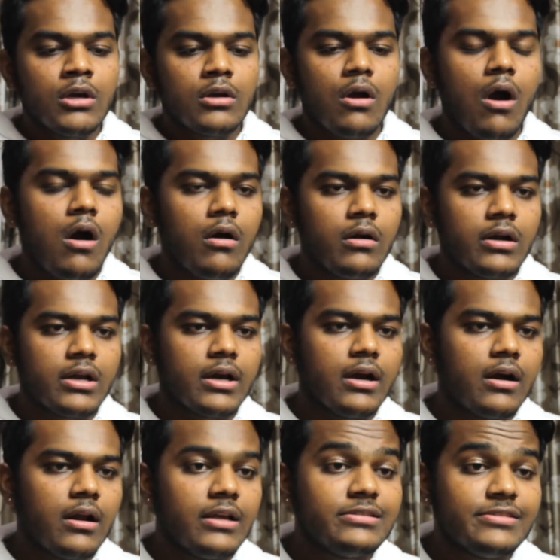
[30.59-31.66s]
called,
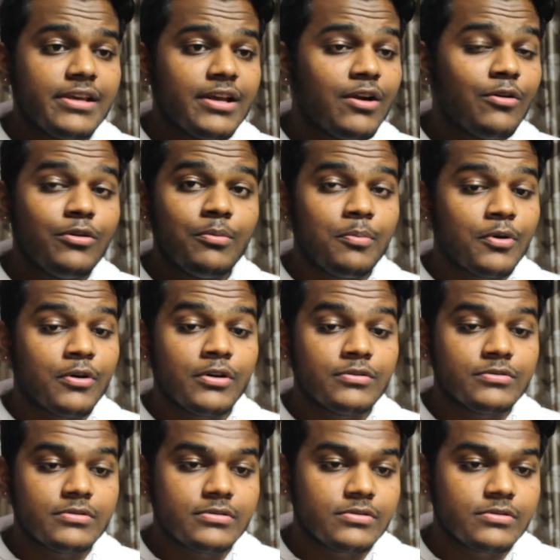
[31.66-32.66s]
let's see how to pronounce.